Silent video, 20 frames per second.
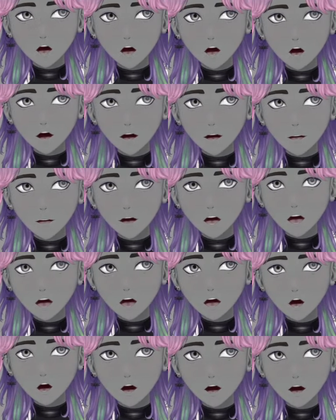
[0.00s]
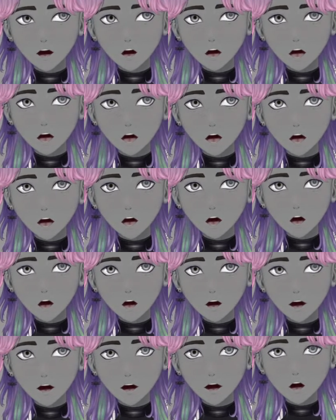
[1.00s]
critical indie art
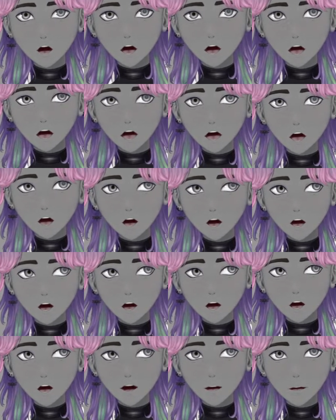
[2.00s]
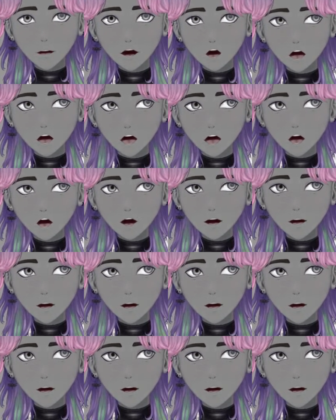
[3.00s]
that defies